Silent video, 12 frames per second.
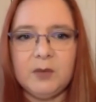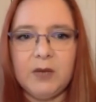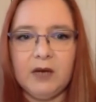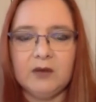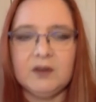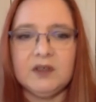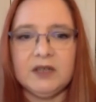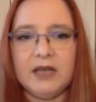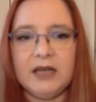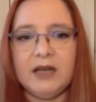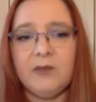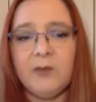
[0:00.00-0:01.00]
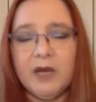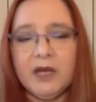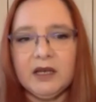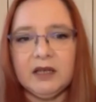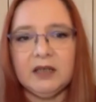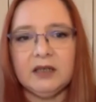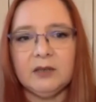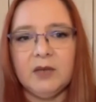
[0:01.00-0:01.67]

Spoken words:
powders again have mica in them,